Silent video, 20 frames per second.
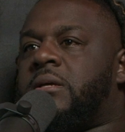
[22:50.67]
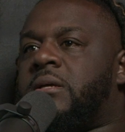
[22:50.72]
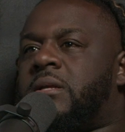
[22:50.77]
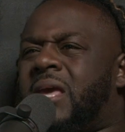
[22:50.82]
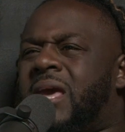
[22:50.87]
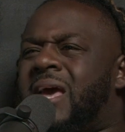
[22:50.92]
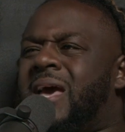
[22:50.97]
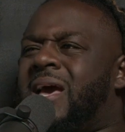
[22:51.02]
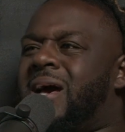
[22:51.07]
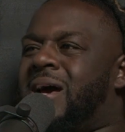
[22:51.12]

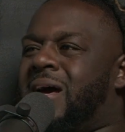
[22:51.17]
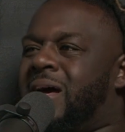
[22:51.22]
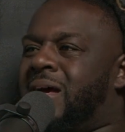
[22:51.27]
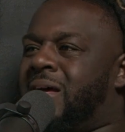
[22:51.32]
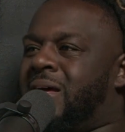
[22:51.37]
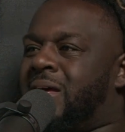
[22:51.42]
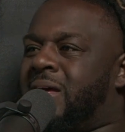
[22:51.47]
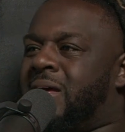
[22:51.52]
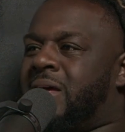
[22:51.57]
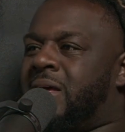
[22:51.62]
Yeah,
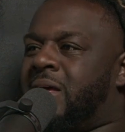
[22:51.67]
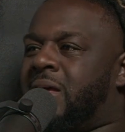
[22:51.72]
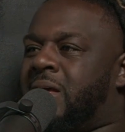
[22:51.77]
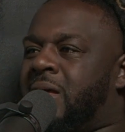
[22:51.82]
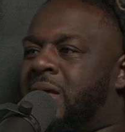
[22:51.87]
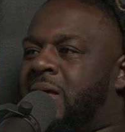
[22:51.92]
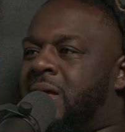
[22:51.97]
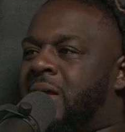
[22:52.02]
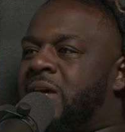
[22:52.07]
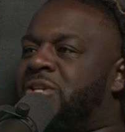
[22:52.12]

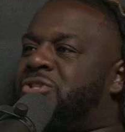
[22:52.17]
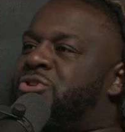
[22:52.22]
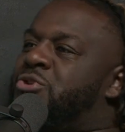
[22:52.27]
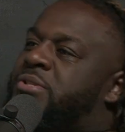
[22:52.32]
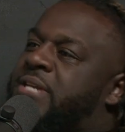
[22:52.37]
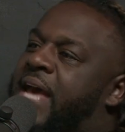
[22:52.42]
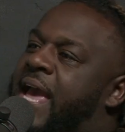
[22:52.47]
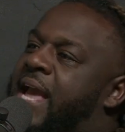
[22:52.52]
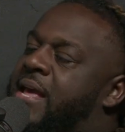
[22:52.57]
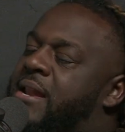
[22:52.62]
Cause you
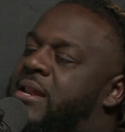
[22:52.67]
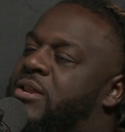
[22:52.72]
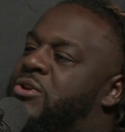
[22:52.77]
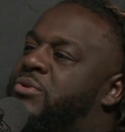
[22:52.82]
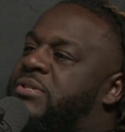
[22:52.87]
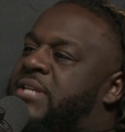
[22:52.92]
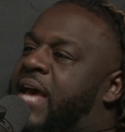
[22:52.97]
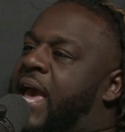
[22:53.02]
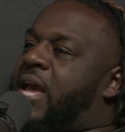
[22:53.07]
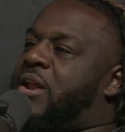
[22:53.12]
taking
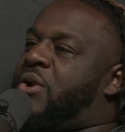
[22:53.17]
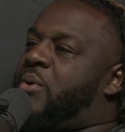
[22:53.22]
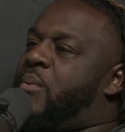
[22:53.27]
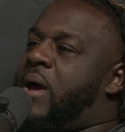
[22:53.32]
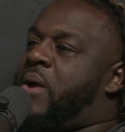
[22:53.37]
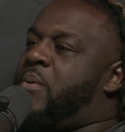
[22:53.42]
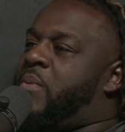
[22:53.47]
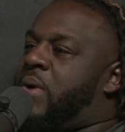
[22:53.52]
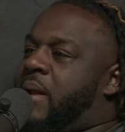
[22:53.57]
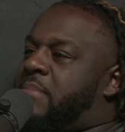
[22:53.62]
you taking
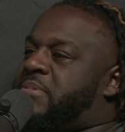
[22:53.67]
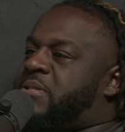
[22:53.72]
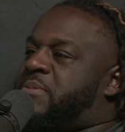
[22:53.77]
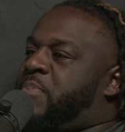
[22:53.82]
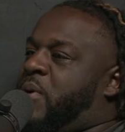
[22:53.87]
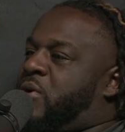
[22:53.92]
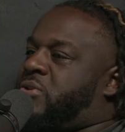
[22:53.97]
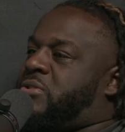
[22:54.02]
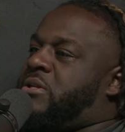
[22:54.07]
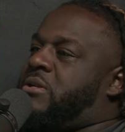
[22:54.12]
away what I'm
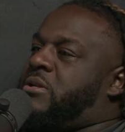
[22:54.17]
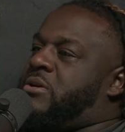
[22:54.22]
supposed to